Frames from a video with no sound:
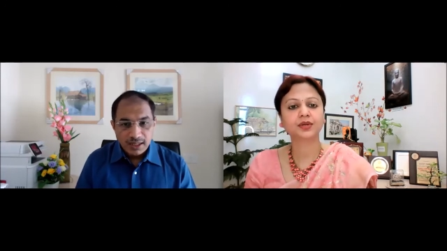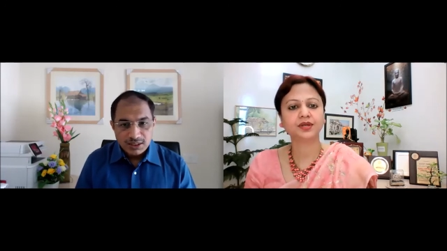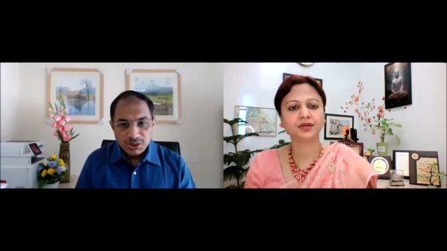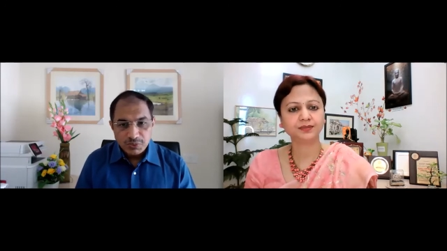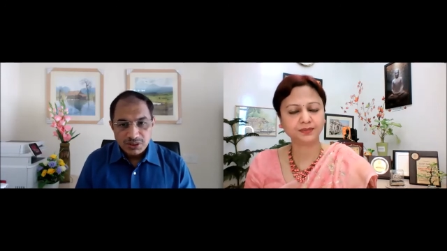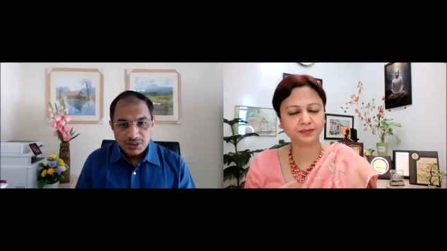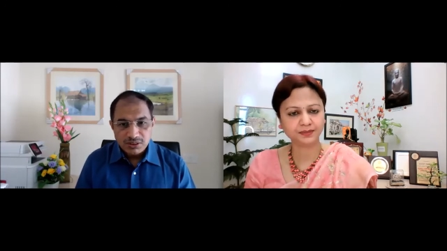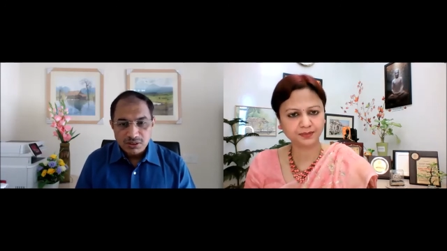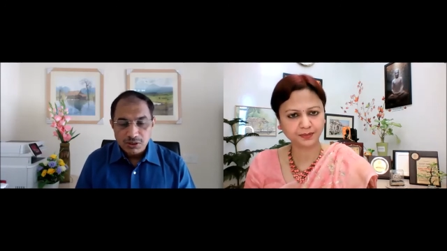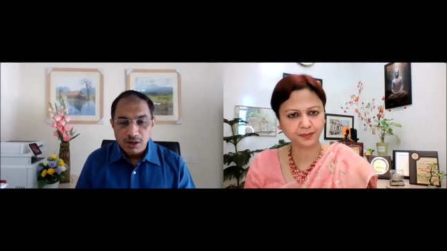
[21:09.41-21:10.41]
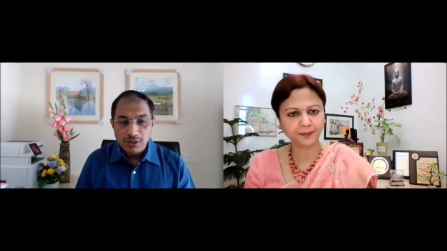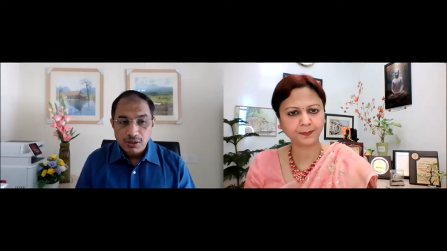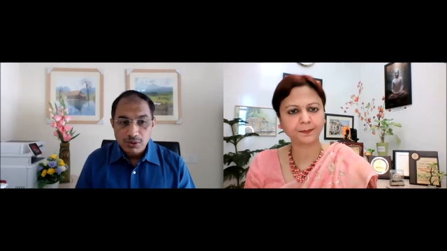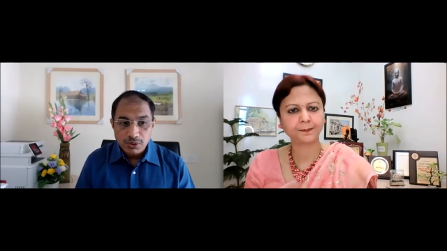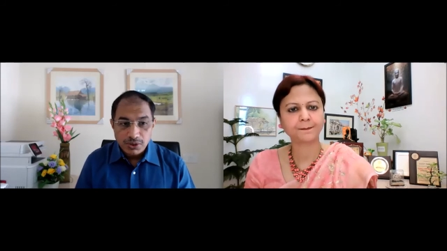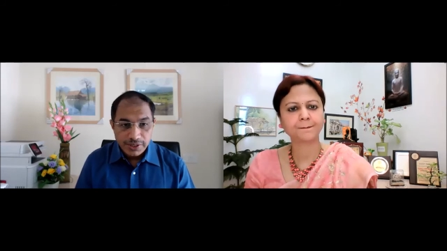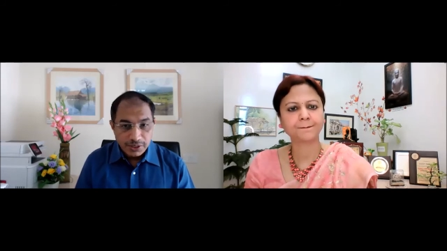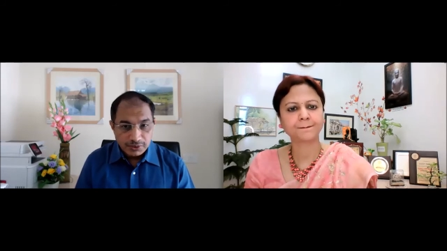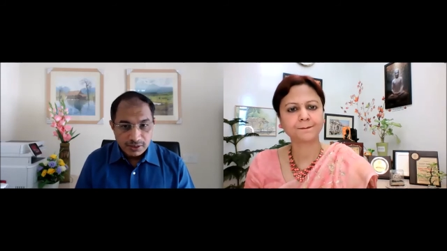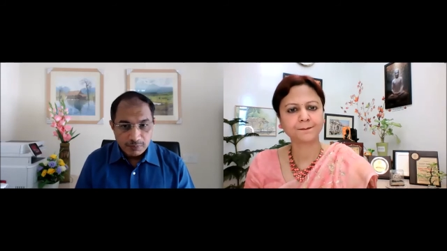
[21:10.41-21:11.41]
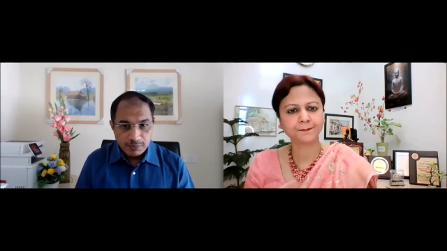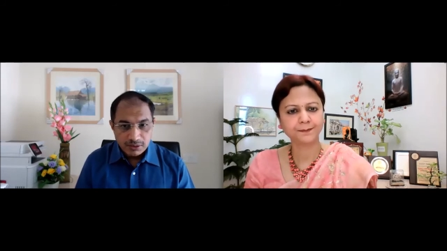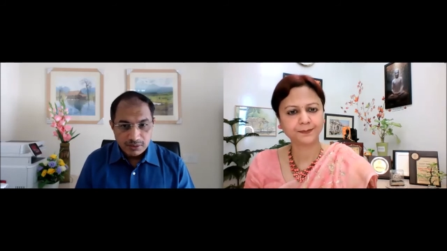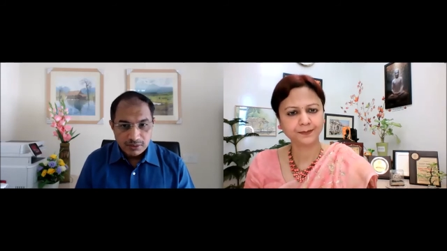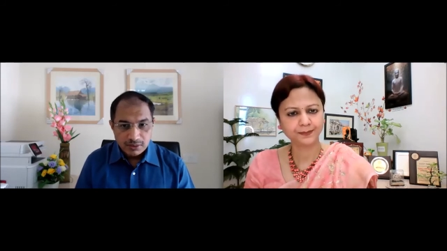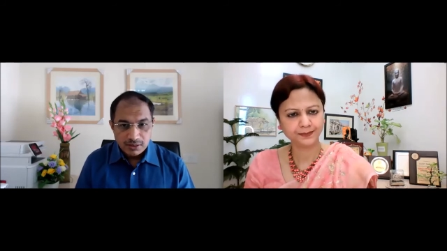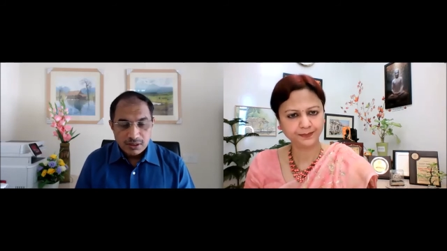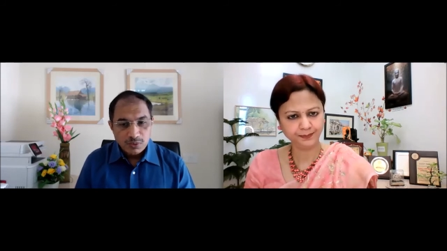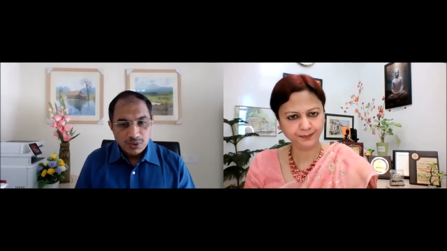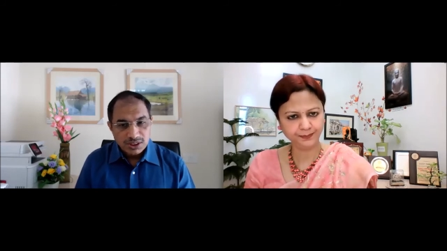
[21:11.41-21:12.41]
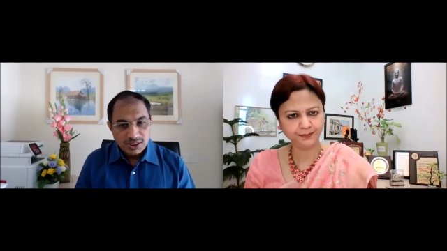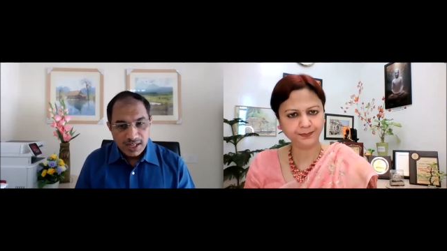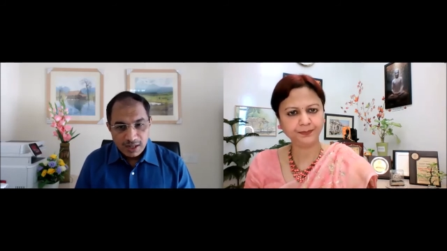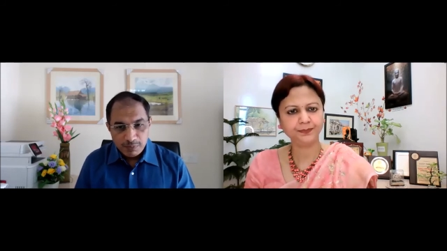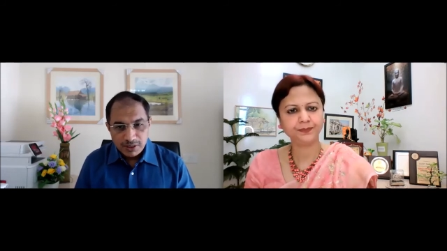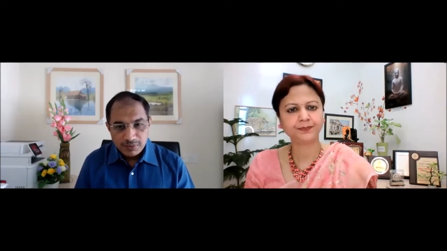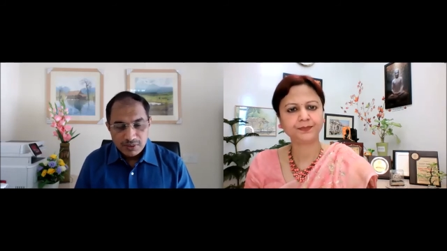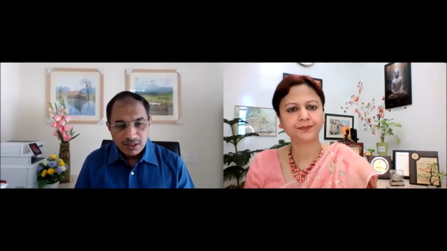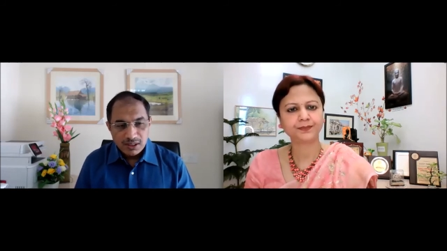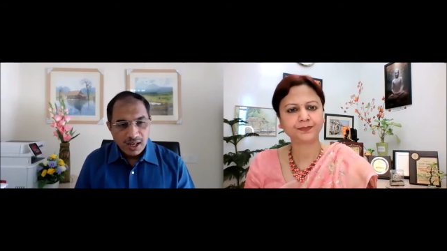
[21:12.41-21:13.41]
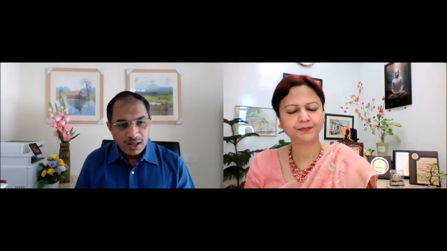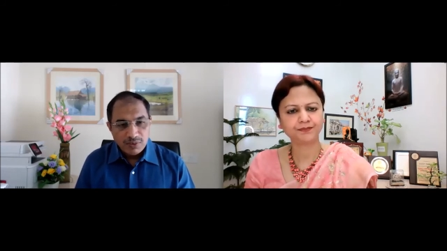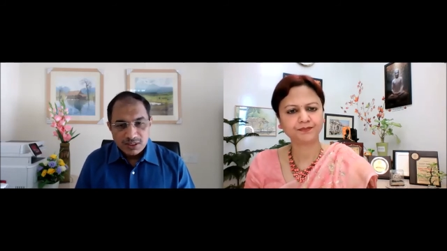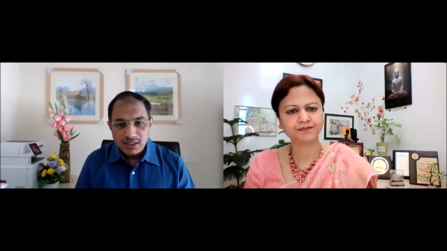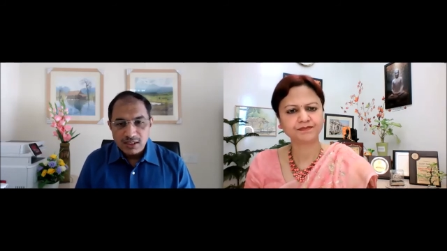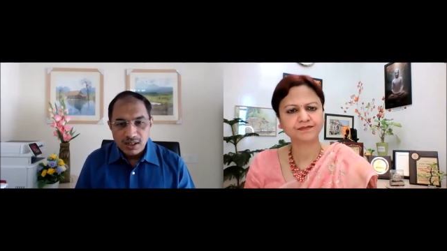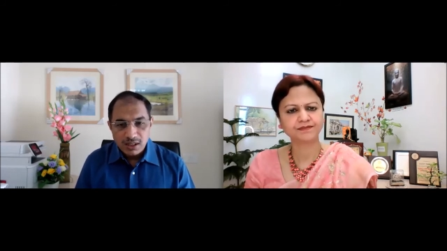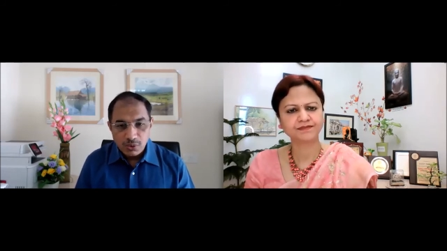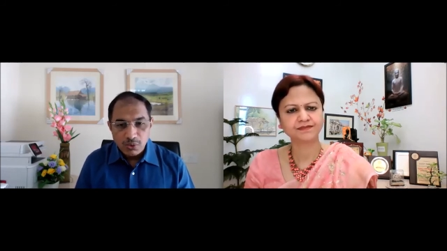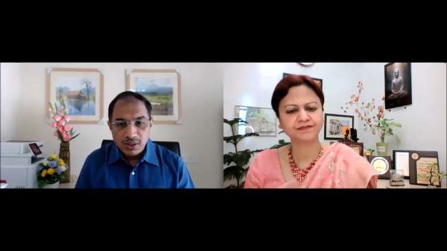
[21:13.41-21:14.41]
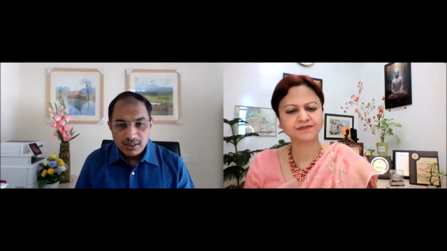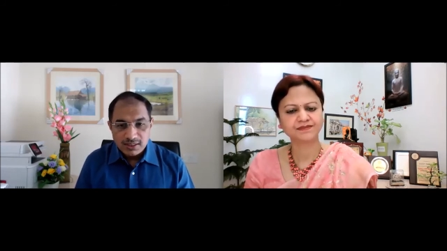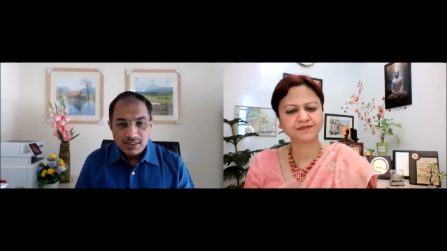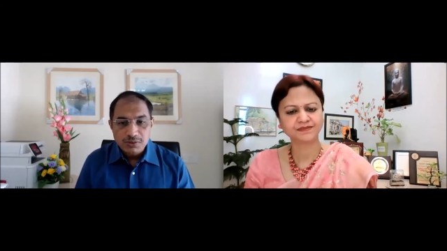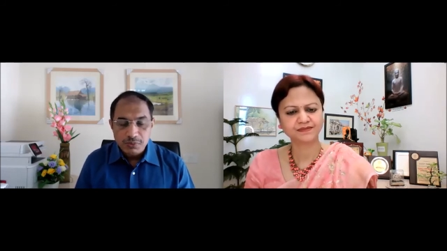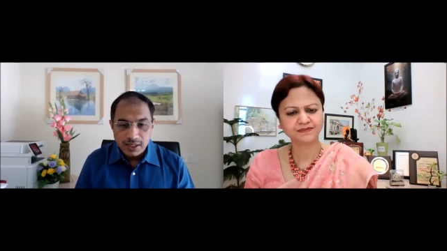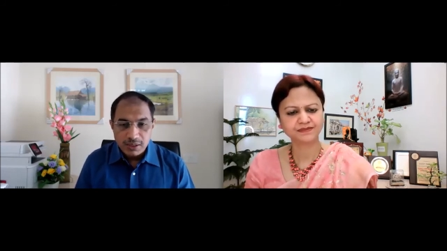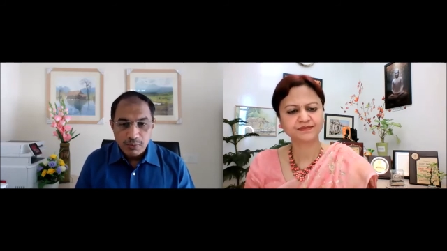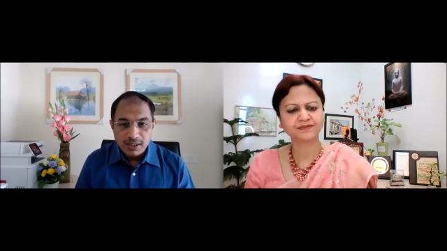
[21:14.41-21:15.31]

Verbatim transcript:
Speaker 1: that situation you have a good radiotherapy which mm -hmm. can be given and which can control the disease very well